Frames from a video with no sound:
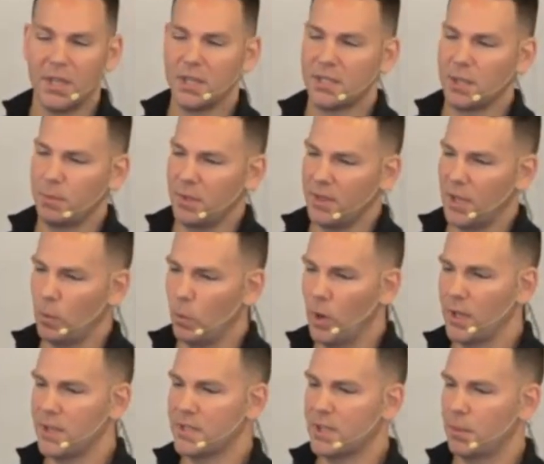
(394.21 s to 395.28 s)
Something they
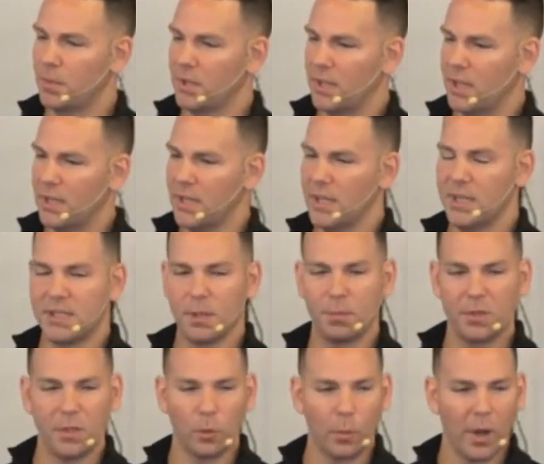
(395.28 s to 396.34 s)
want, something they need,
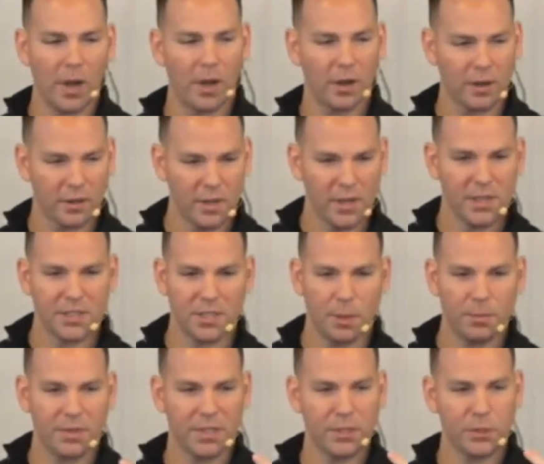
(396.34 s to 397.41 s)
something to wear,
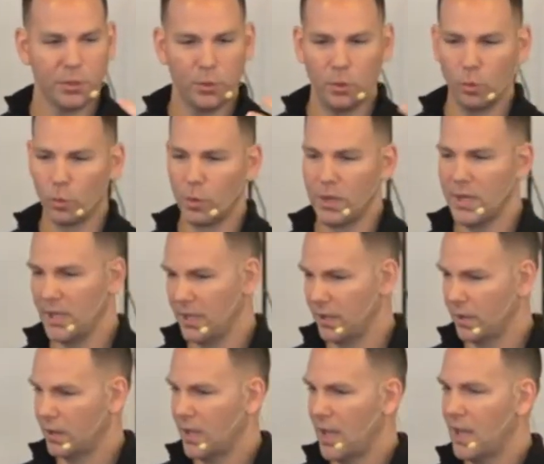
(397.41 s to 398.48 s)
something to read,
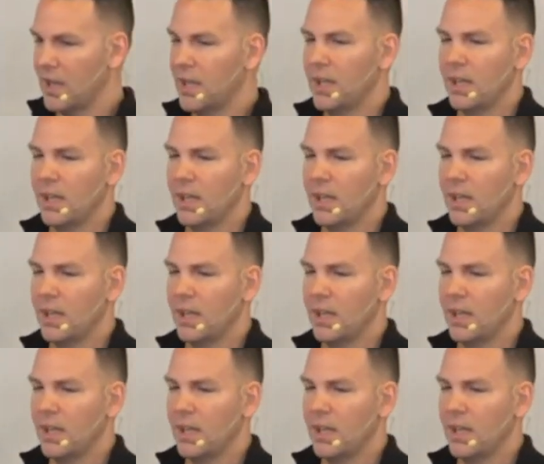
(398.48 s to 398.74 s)
okay?